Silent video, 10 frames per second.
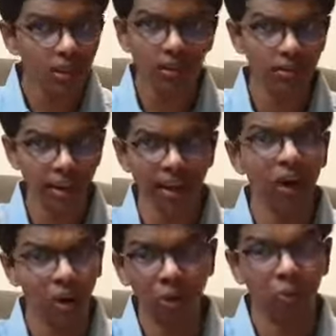that
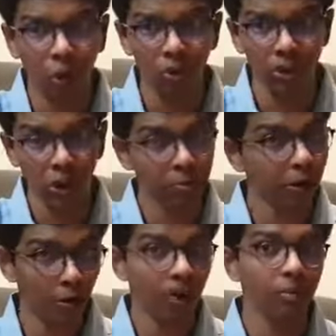are enrolled in our
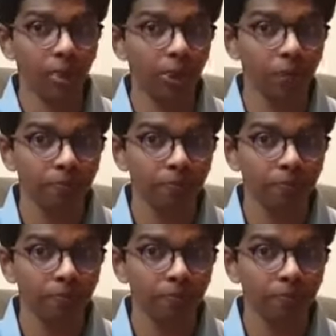program here.